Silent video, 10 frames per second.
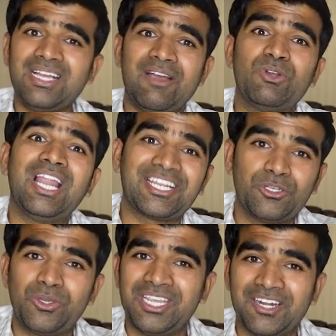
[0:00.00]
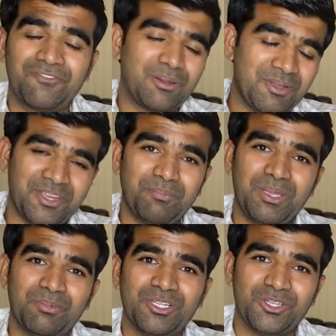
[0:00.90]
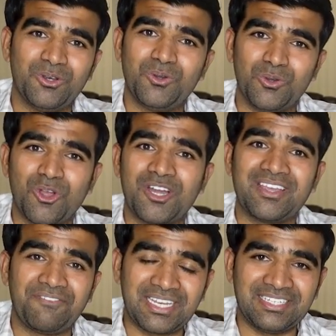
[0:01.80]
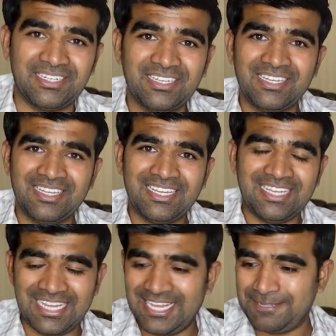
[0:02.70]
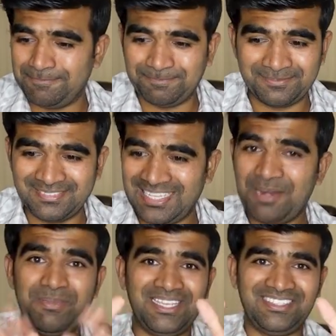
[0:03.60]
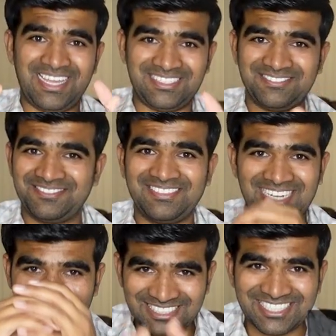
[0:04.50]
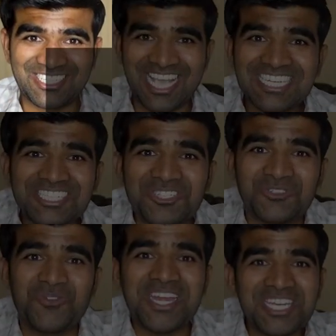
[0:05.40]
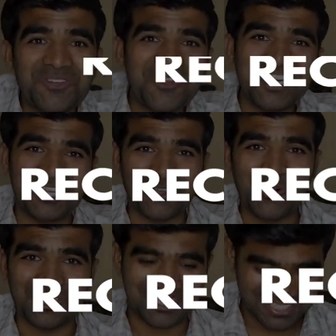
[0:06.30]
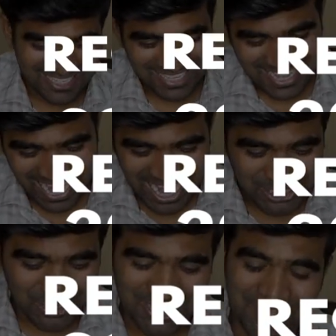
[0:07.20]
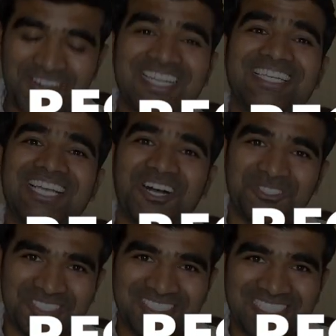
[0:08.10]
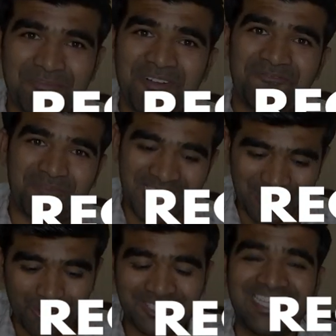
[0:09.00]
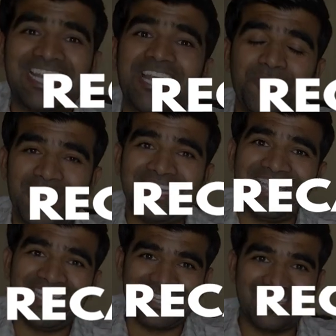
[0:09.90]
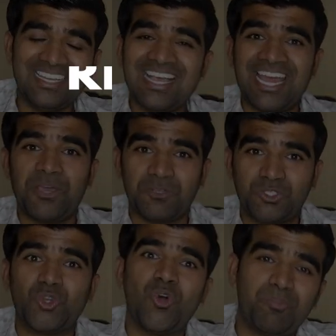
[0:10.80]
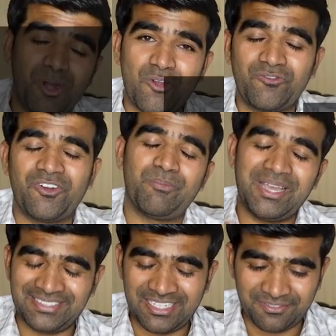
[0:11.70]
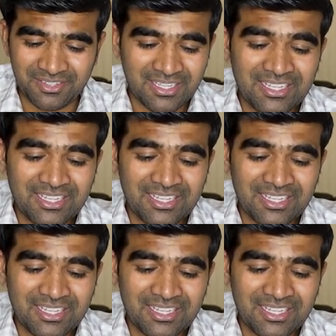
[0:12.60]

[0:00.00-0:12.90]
I would like to hear from other people, you know, who got affected. Um, that being said, let's get into 2020 goals, I actually written down some of my goals that I really hit and I was so proud for myself.